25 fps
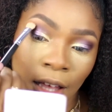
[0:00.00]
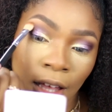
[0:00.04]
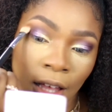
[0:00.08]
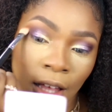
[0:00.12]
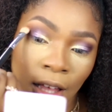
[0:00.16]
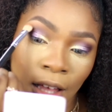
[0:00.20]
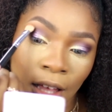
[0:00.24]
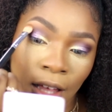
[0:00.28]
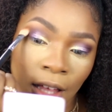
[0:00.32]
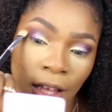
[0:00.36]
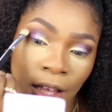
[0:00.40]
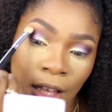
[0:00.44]

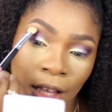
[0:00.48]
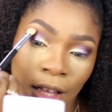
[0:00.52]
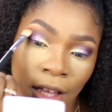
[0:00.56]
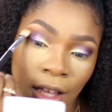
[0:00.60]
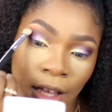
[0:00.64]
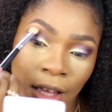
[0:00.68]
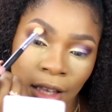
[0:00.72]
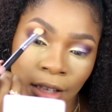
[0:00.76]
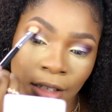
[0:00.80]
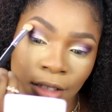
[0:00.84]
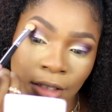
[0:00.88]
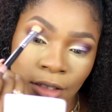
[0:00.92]

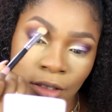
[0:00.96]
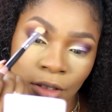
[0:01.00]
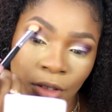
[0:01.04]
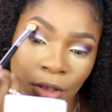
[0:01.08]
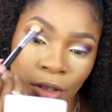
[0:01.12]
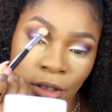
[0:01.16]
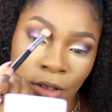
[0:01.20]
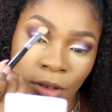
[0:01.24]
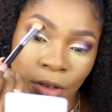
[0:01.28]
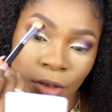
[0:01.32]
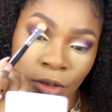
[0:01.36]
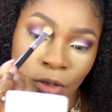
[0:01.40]
and it's
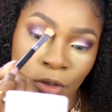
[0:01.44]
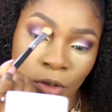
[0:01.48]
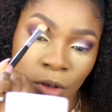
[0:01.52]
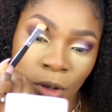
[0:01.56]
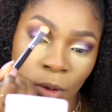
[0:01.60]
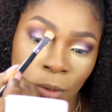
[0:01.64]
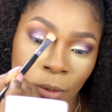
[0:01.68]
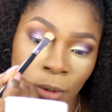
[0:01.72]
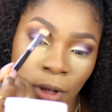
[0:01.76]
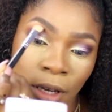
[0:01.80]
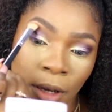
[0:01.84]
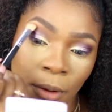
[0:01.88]
doing the
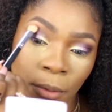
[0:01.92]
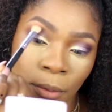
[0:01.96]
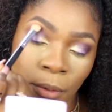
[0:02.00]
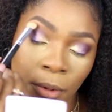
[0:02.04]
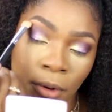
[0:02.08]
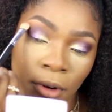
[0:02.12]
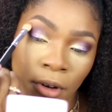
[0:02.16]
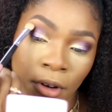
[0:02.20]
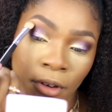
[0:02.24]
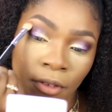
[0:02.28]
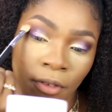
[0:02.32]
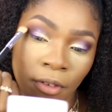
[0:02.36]
job like
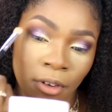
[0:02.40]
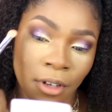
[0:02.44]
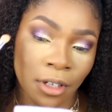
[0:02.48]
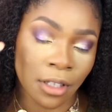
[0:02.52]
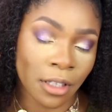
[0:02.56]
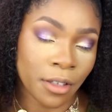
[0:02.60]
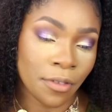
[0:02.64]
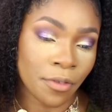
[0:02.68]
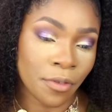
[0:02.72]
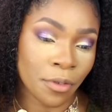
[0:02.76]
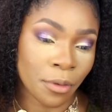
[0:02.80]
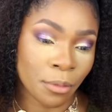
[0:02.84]

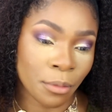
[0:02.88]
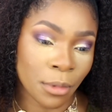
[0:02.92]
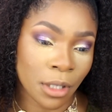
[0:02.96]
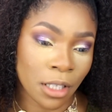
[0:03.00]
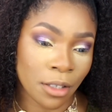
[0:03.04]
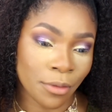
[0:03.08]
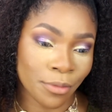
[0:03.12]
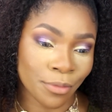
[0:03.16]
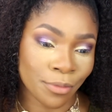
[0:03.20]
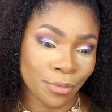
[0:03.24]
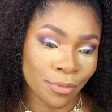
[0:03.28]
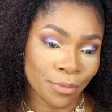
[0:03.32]
perfectly for me.
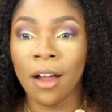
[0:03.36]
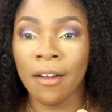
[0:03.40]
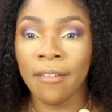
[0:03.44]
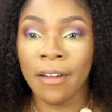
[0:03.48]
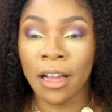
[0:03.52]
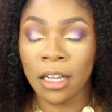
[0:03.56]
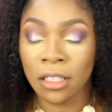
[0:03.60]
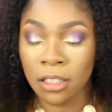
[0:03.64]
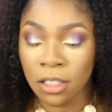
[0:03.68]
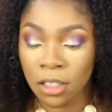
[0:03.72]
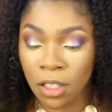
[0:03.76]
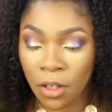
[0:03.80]

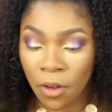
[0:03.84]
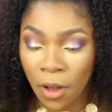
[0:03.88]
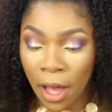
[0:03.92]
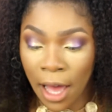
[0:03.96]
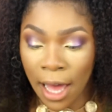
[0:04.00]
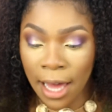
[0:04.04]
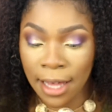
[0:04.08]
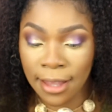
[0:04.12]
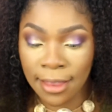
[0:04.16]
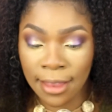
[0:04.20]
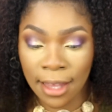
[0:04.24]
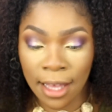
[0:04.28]
Alright, so
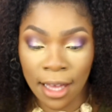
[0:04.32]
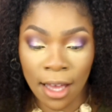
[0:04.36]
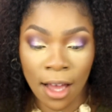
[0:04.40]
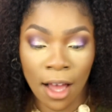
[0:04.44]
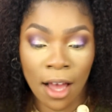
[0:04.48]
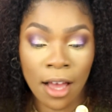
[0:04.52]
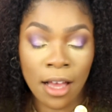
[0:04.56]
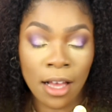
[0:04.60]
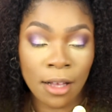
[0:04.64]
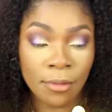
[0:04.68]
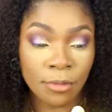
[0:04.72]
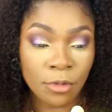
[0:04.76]
I think
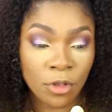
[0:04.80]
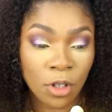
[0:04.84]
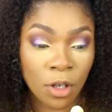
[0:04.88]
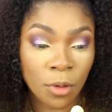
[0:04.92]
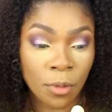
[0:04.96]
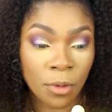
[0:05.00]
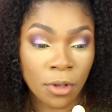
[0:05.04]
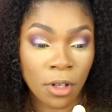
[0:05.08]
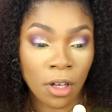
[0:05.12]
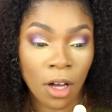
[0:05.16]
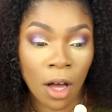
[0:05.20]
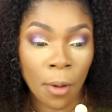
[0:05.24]
I am done
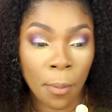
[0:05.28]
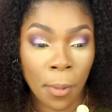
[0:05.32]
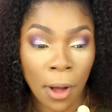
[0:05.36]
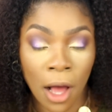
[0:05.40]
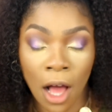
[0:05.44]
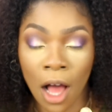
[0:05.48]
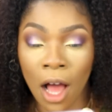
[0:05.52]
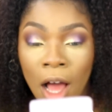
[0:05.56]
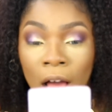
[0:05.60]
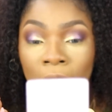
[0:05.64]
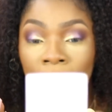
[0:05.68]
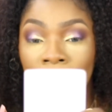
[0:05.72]
with the upper
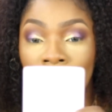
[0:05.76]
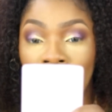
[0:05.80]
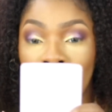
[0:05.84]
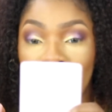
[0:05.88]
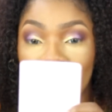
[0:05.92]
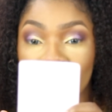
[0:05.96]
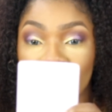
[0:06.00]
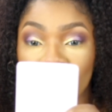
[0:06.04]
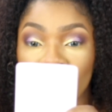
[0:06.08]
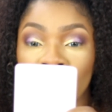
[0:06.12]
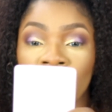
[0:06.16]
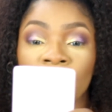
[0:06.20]
eye.
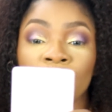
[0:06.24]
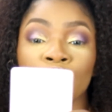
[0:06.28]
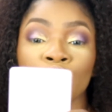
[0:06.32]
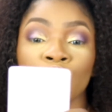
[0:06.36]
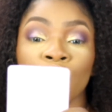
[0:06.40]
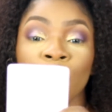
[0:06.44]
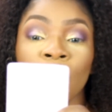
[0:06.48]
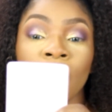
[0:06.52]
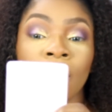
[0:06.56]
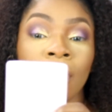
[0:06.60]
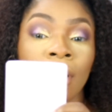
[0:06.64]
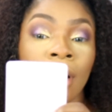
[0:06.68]
I'm not
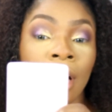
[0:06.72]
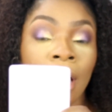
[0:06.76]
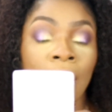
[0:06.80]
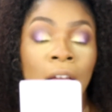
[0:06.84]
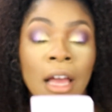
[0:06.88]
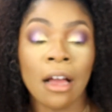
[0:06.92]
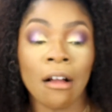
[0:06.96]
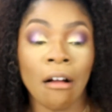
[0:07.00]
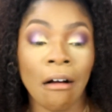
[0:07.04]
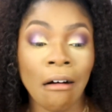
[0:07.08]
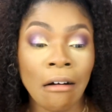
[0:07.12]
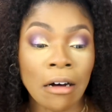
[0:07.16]
your
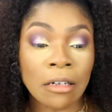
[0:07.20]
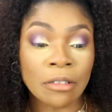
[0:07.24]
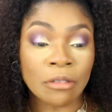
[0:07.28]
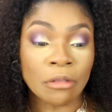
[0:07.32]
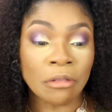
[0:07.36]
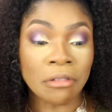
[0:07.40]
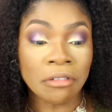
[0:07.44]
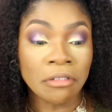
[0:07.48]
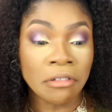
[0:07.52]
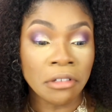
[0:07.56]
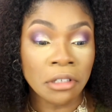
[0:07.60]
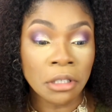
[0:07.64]

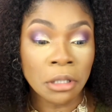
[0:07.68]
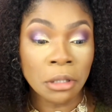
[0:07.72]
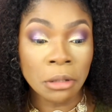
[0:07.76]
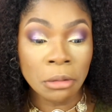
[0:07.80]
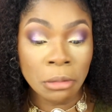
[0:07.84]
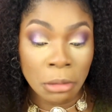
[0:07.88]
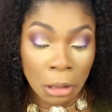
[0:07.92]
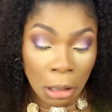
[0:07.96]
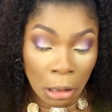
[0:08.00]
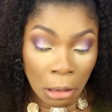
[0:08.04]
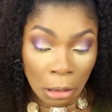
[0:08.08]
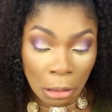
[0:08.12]
concrete
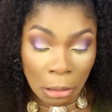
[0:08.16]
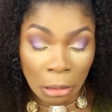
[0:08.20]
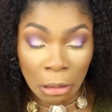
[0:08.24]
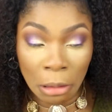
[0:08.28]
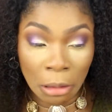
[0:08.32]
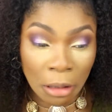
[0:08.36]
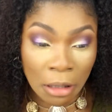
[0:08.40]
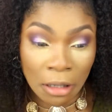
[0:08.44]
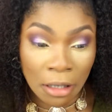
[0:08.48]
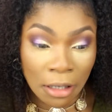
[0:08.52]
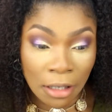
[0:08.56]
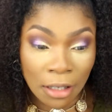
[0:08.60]

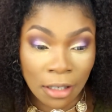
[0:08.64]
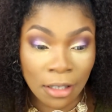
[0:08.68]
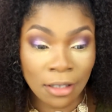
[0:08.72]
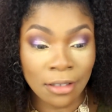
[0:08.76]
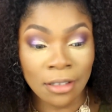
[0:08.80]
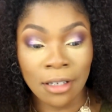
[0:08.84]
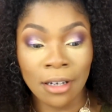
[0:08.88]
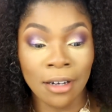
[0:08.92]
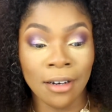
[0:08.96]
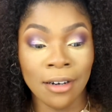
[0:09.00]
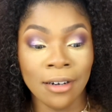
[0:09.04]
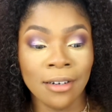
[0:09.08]

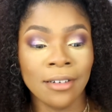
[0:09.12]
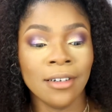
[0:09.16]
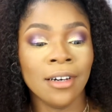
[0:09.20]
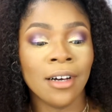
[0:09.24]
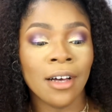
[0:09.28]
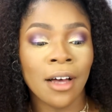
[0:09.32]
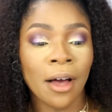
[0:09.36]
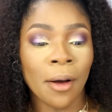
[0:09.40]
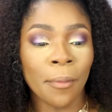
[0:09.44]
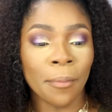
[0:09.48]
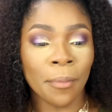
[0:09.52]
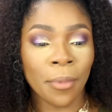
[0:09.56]
girl,
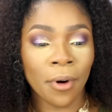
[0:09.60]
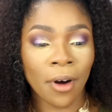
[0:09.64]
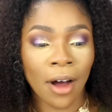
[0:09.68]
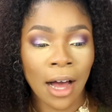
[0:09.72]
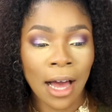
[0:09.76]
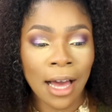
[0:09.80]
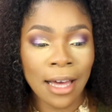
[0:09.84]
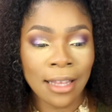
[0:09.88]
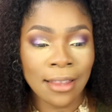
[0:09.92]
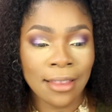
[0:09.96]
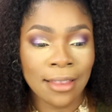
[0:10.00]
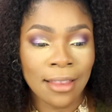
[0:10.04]
but
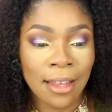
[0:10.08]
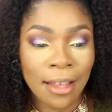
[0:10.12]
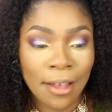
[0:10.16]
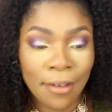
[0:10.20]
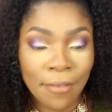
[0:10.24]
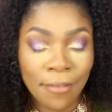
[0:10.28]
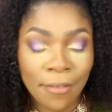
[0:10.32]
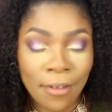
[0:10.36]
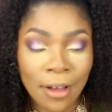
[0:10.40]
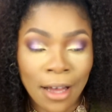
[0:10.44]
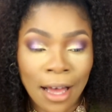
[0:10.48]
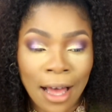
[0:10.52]
I
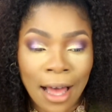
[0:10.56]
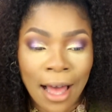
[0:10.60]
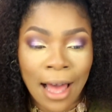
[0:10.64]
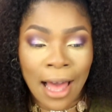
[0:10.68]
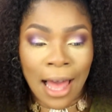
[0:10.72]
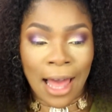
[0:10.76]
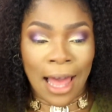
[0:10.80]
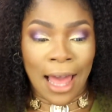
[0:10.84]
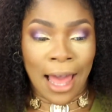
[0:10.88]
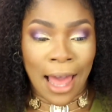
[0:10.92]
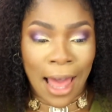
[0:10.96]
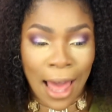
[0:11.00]
think
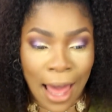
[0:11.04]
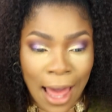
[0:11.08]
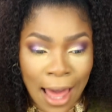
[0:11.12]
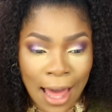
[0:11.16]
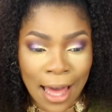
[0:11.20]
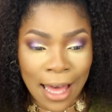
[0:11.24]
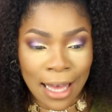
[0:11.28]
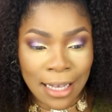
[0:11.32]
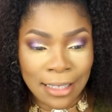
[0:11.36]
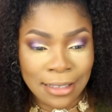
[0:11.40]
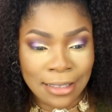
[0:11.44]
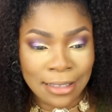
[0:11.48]

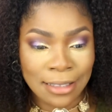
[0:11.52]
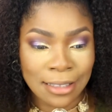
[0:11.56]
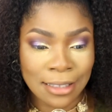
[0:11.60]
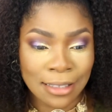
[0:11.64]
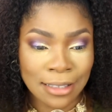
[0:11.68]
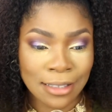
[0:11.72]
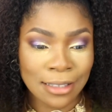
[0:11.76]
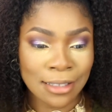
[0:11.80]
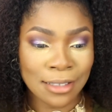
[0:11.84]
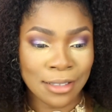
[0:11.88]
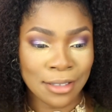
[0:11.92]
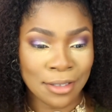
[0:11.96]
I
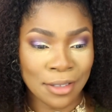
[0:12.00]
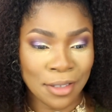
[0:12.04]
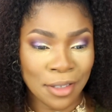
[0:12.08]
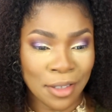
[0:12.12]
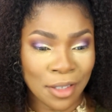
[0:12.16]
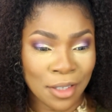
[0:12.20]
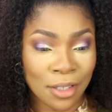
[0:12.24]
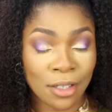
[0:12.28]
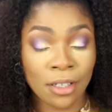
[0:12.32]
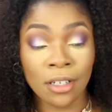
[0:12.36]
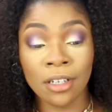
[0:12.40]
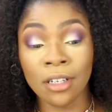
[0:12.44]
did
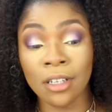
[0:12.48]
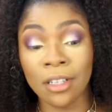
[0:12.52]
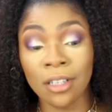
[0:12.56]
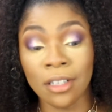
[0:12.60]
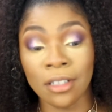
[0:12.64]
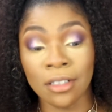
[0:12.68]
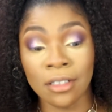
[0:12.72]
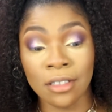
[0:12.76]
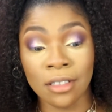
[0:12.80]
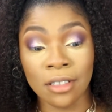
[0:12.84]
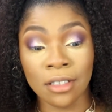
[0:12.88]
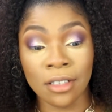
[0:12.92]

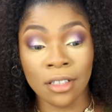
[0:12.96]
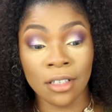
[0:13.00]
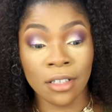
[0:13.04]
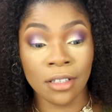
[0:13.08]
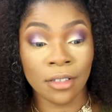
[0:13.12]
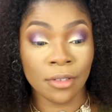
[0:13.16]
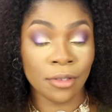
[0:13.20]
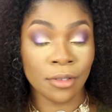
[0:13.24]
good.